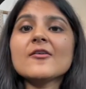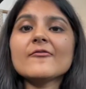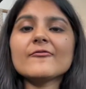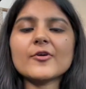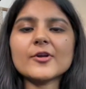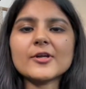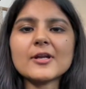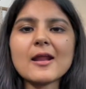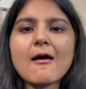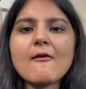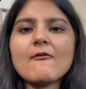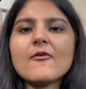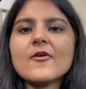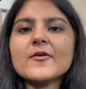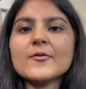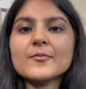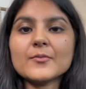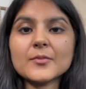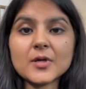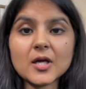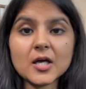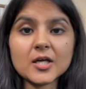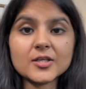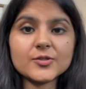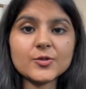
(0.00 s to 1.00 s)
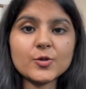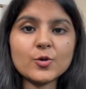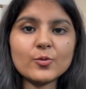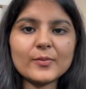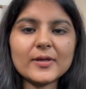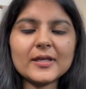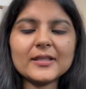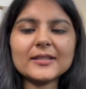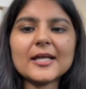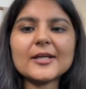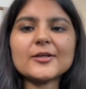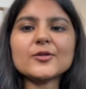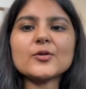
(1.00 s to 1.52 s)
For now, I'm
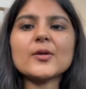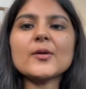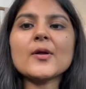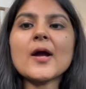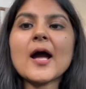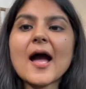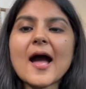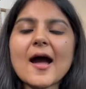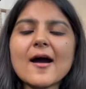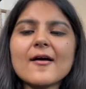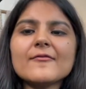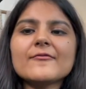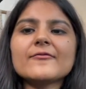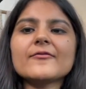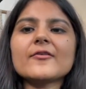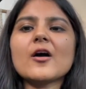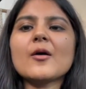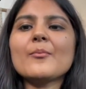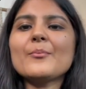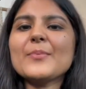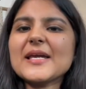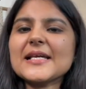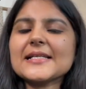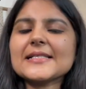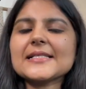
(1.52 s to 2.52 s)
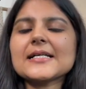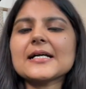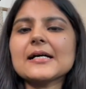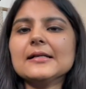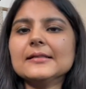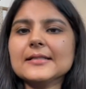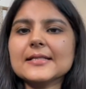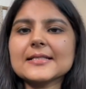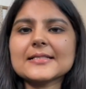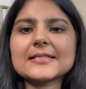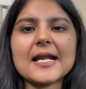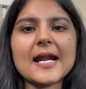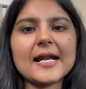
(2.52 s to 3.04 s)
assuming that you have a basic
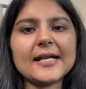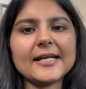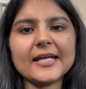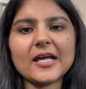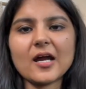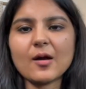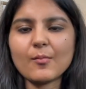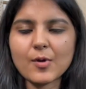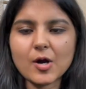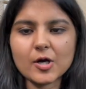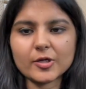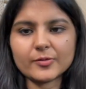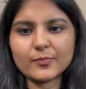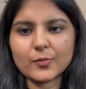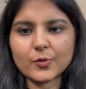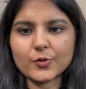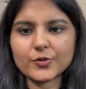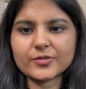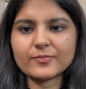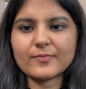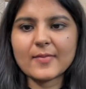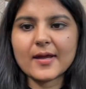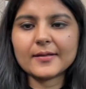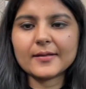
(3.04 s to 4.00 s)
understanding about Postman.